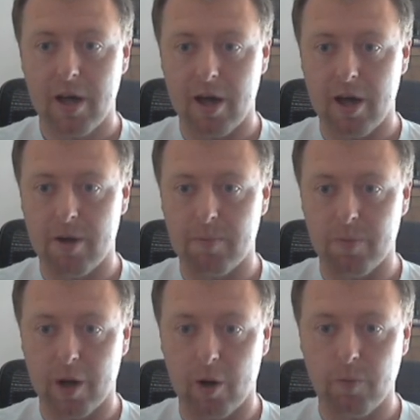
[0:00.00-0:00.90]

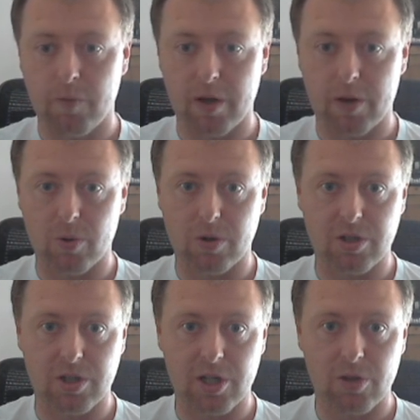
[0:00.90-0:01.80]
Um, hopefully, in order
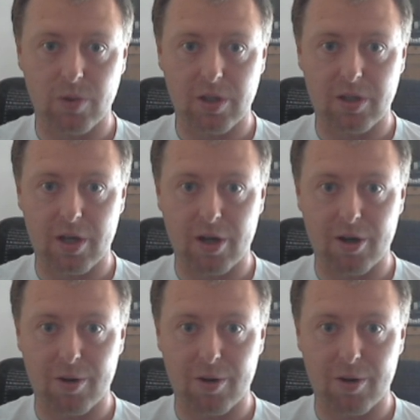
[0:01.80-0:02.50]
to deal with uh,